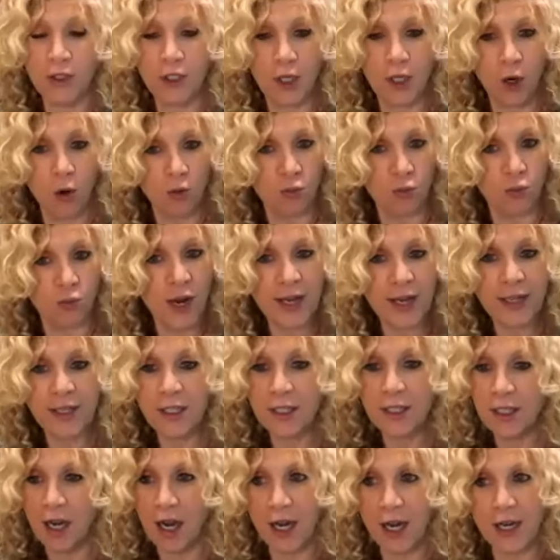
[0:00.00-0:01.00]
you know,
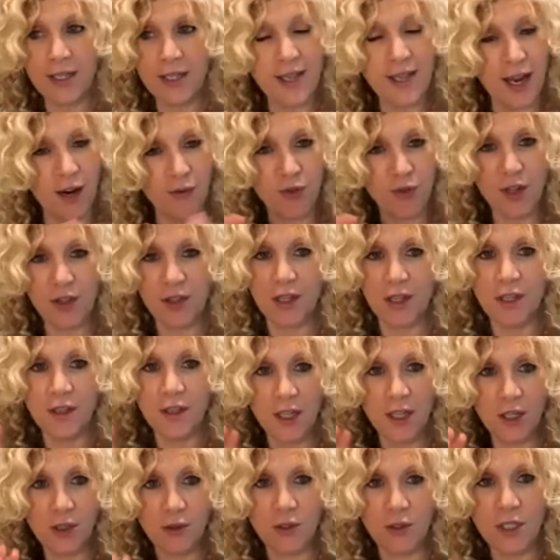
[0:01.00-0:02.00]
recognize everything
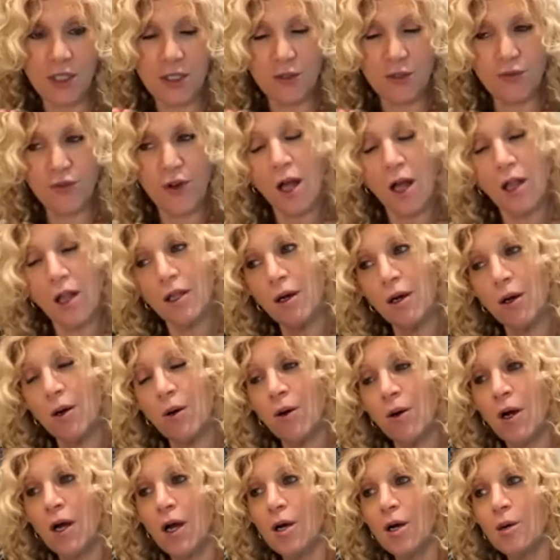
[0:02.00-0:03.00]
that you need to
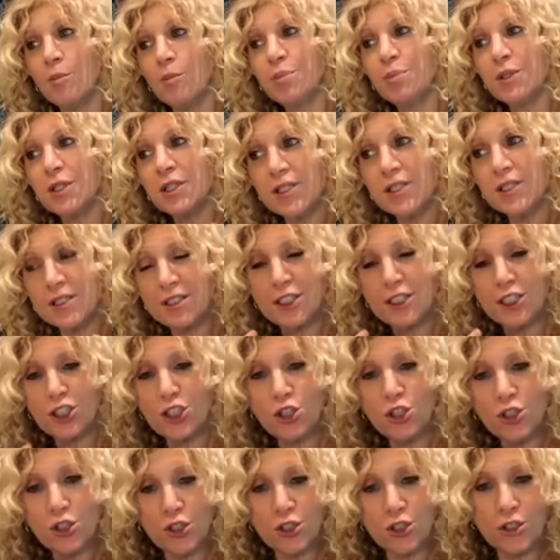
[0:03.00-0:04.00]
follow, but listen
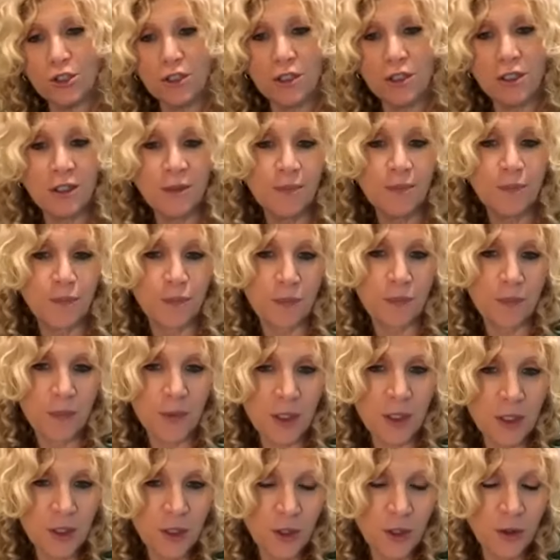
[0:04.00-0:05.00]
to your,
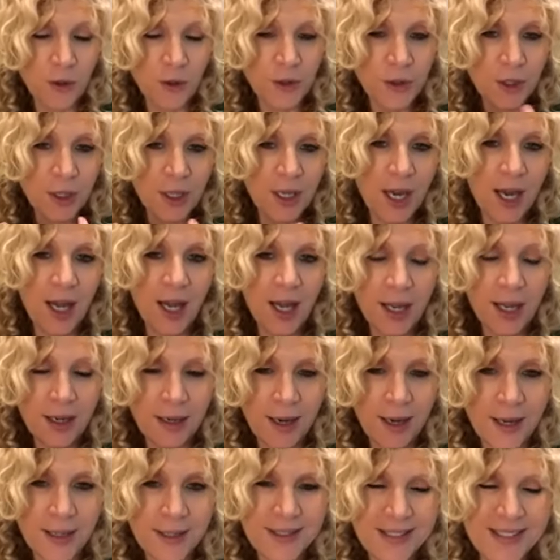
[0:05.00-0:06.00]
you know, your gut
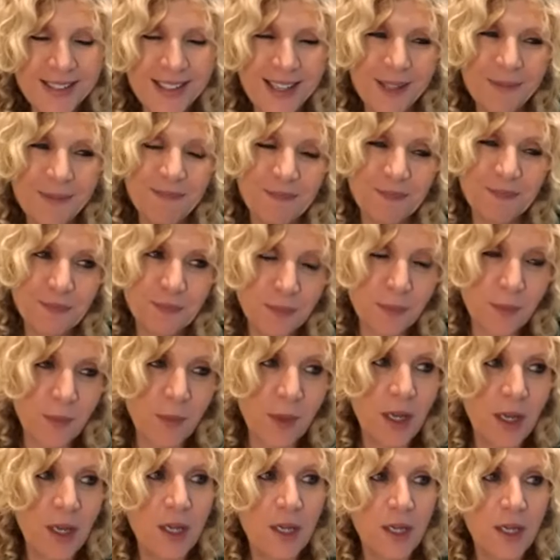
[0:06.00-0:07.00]
and say,
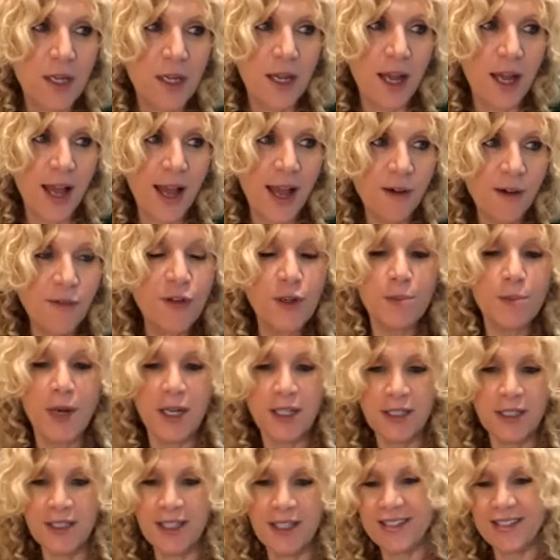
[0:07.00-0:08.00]
hmm,
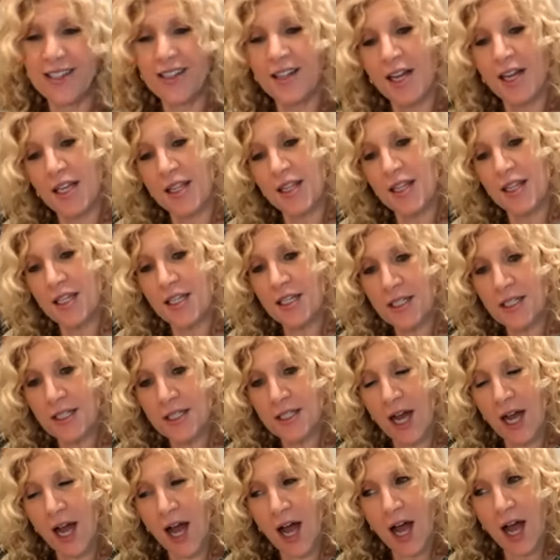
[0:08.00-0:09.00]
everybody does it like
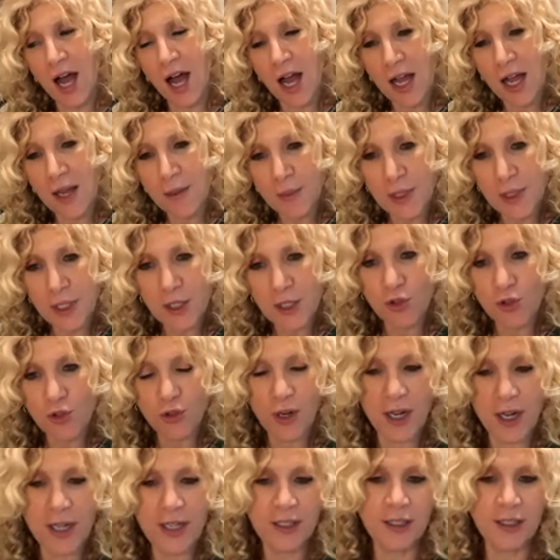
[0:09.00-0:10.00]
this. I'm going to
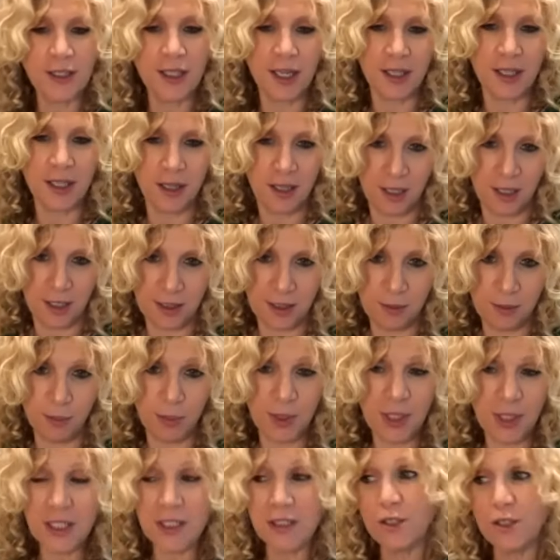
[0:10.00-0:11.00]
try it like this,
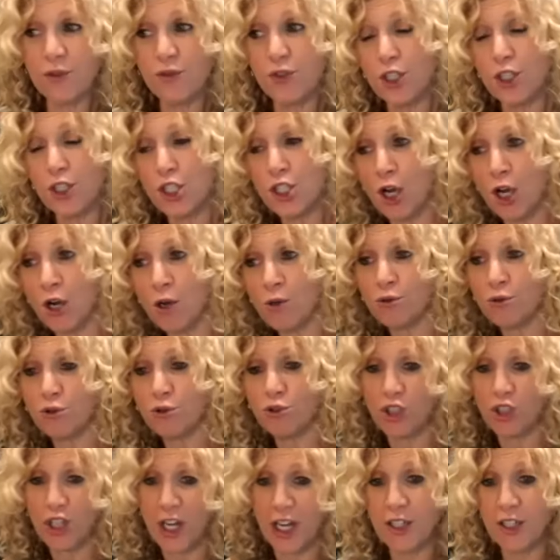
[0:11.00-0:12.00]
because if you don't
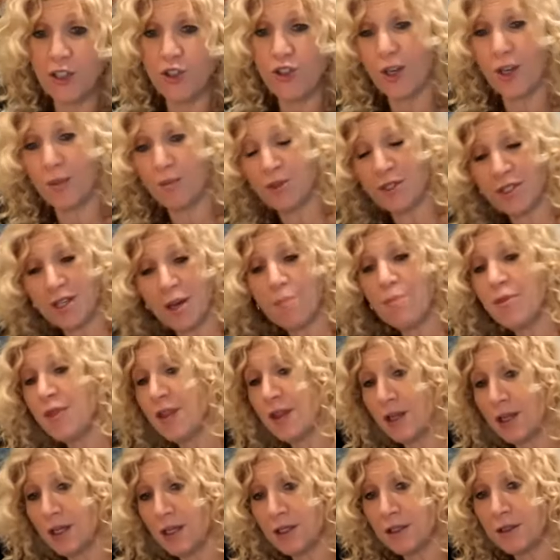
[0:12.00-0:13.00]
change up some
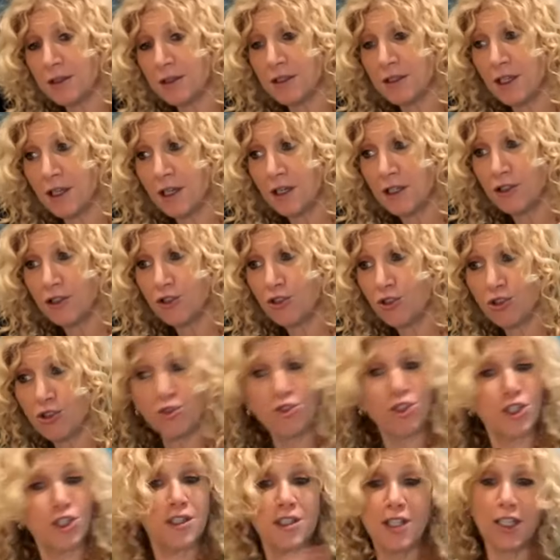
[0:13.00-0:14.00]
things, you're
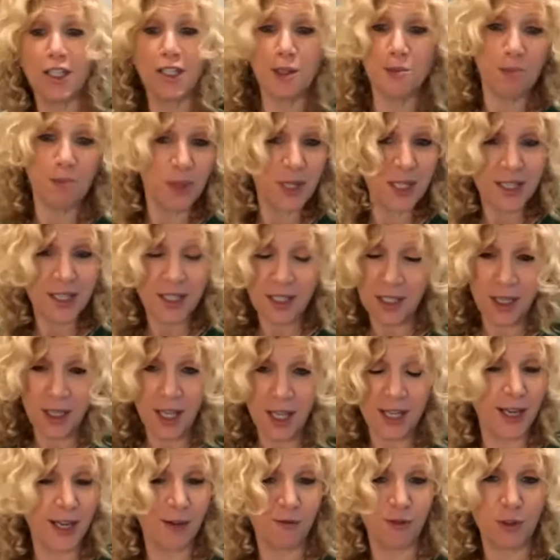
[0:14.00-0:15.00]
just going to be
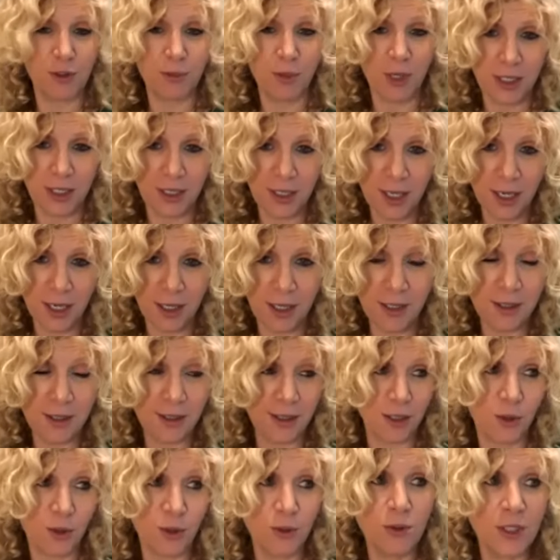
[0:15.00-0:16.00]
like everybody
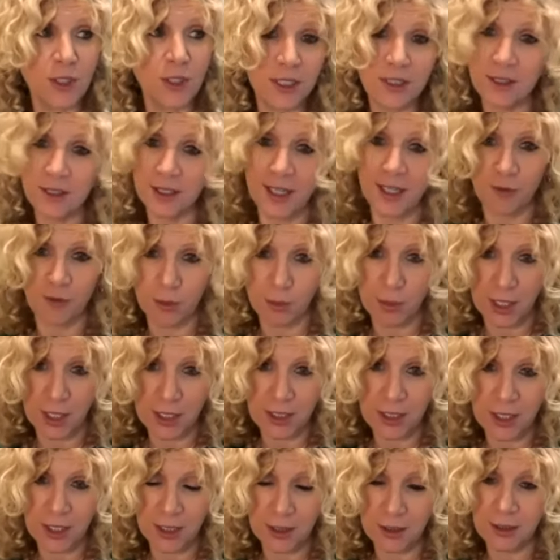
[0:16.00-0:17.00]
else, and who needs an
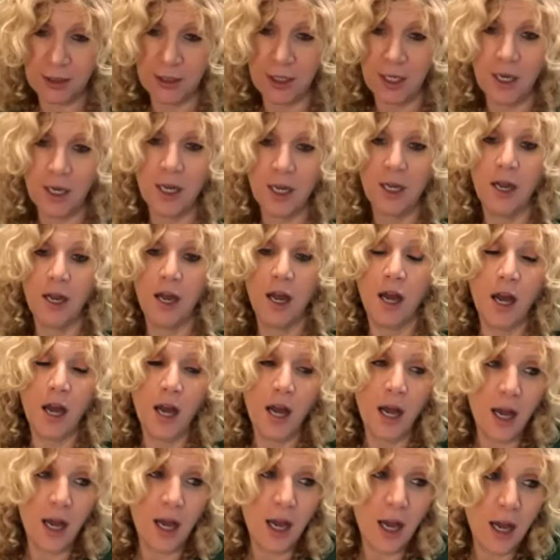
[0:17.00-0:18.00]
everybody else.
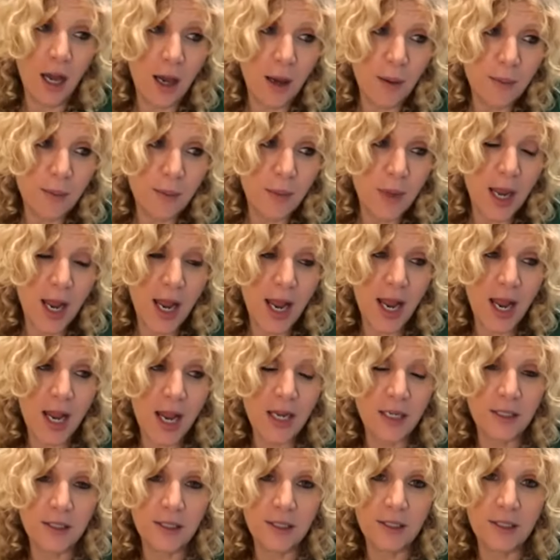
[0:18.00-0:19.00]
Um,
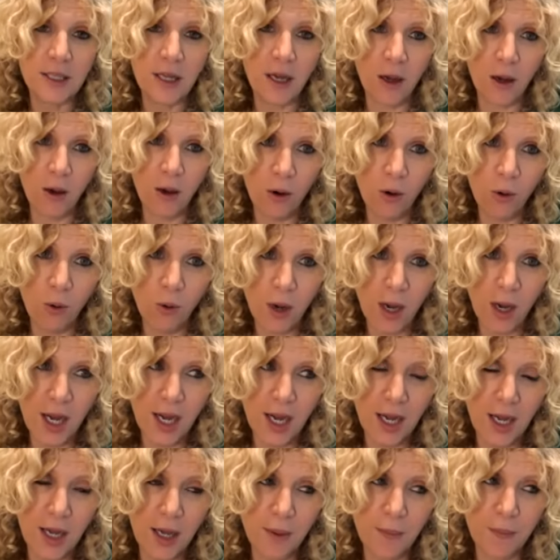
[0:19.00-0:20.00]
and so,
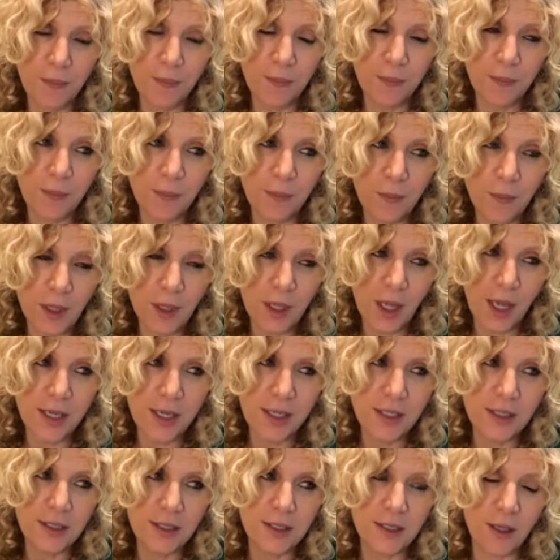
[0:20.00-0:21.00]
um,
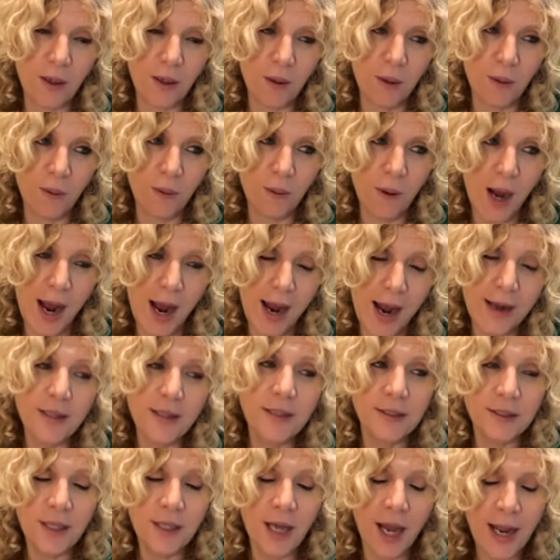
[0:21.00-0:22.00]
And so
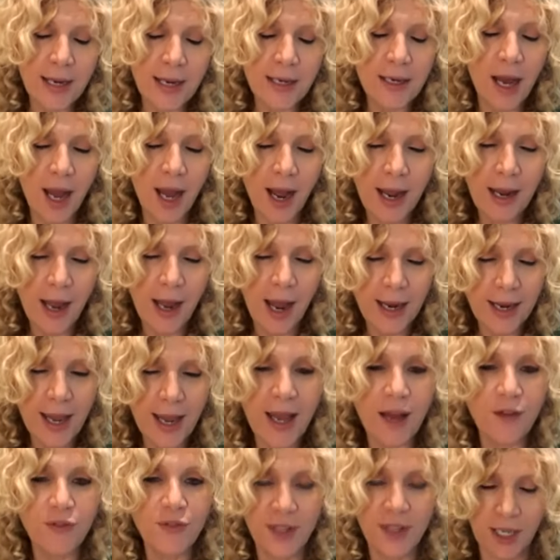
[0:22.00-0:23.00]
I, I, I
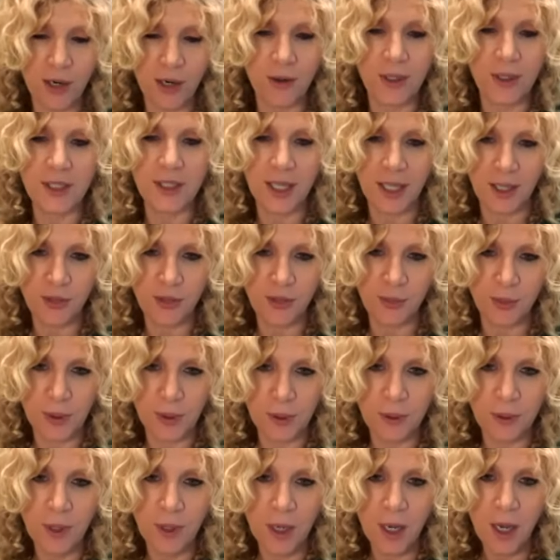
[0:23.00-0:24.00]
have carried that
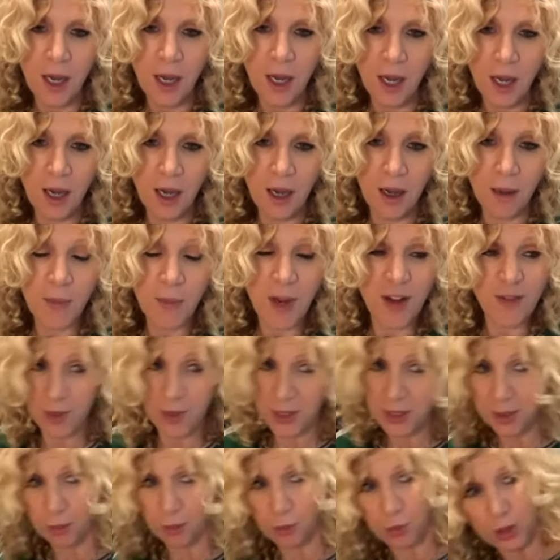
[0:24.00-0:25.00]
through. Um, I've
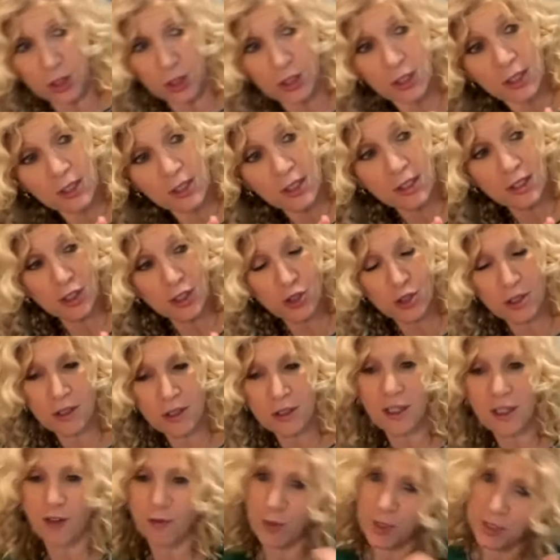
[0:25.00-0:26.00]
made some really good
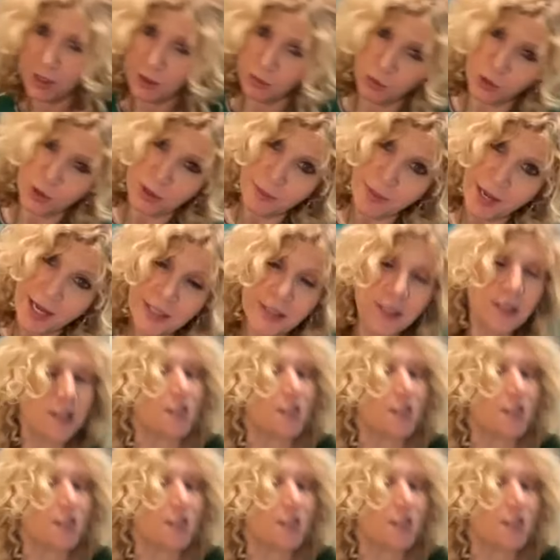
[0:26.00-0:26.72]
decisions. I've made some really bad